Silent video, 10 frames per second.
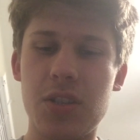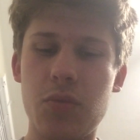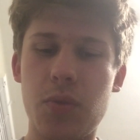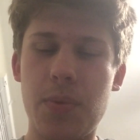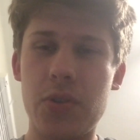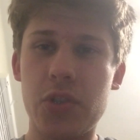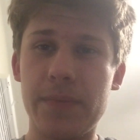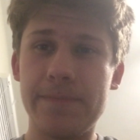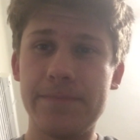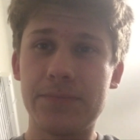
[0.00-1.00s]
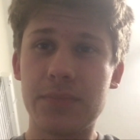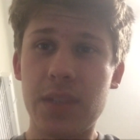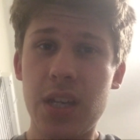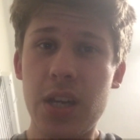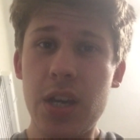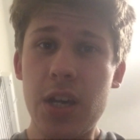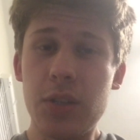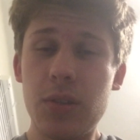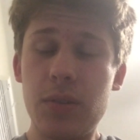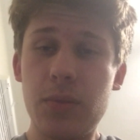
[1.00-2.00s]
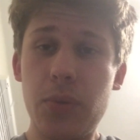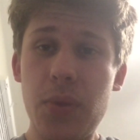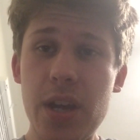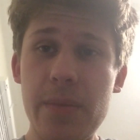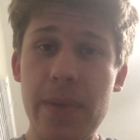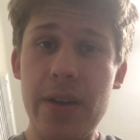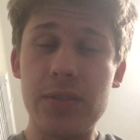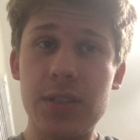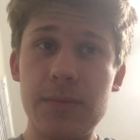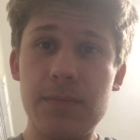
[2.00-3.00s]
to do with the potion. The thing about